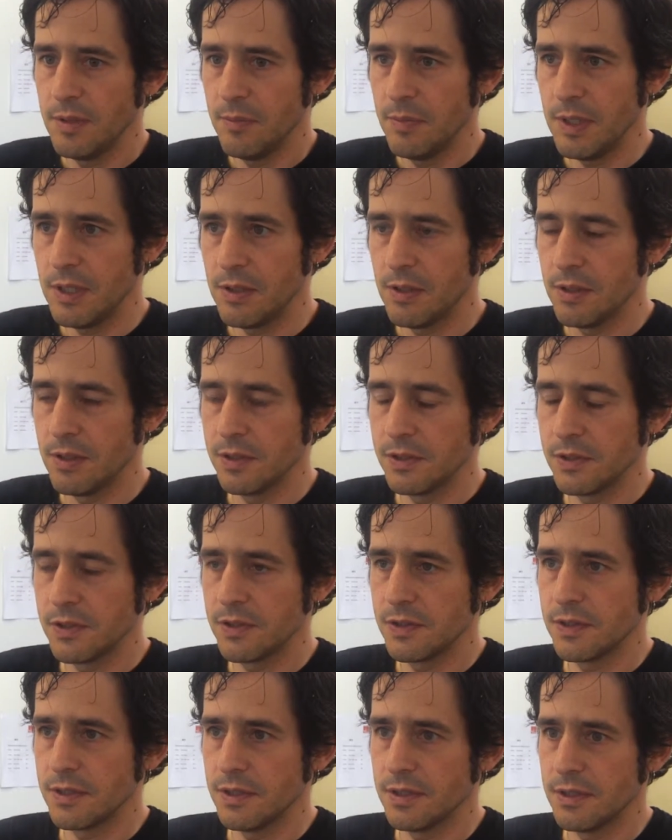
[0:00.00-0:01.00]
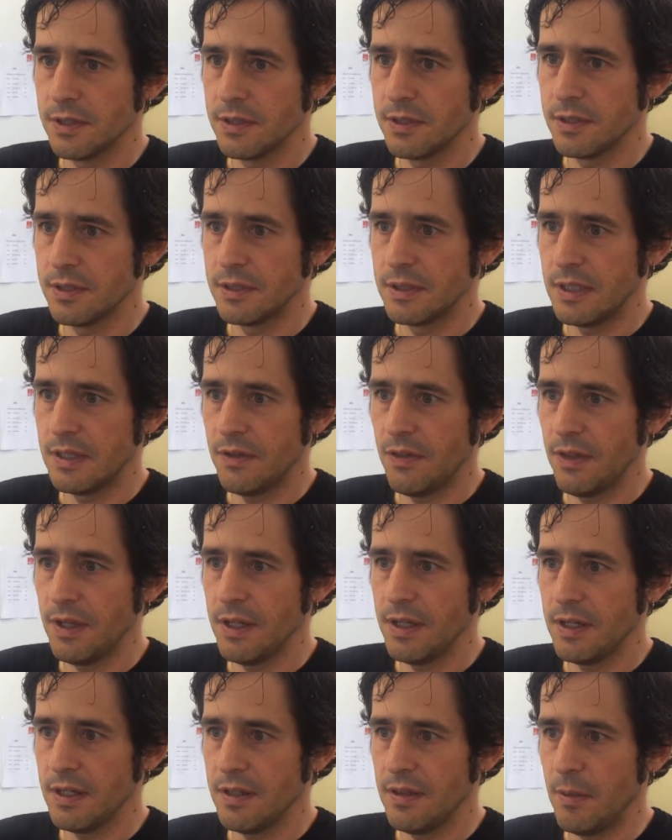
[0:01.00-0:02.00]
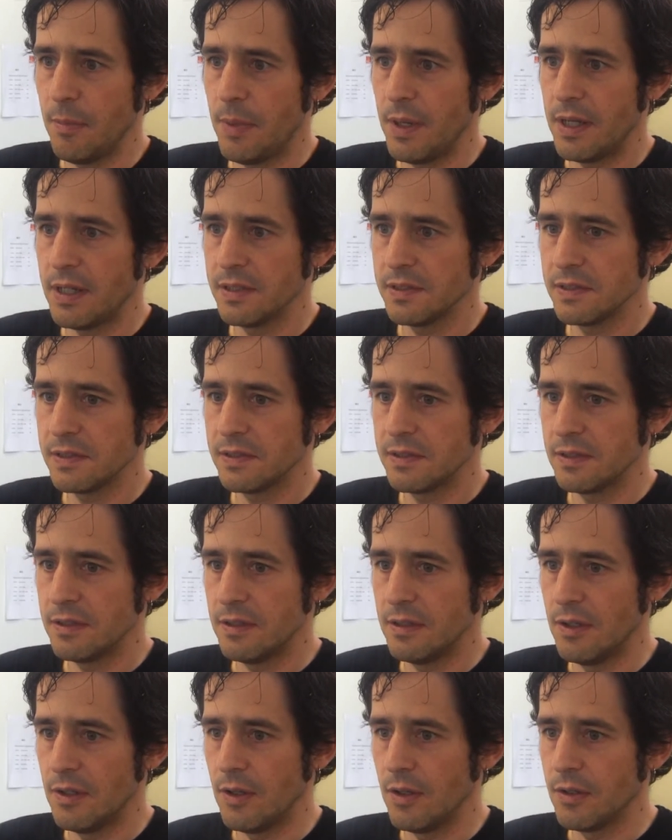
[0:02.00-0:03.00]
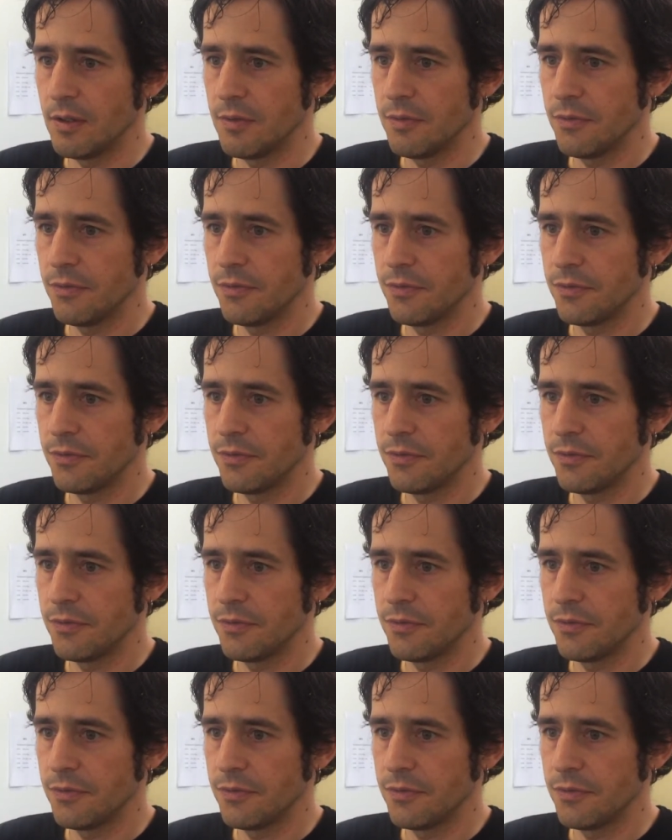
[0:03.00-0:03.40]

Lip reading: because I think in the past a lot of